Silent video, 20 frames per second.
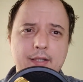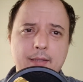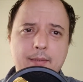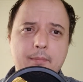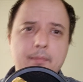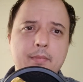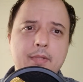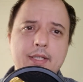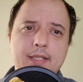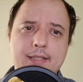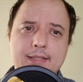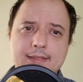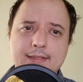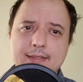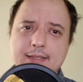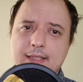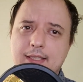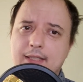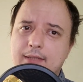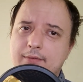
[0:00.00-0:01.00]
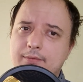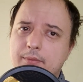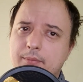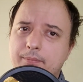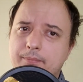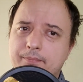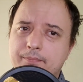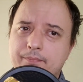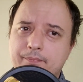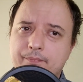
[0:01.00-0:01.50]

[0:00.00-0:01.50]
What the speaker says: them is kind of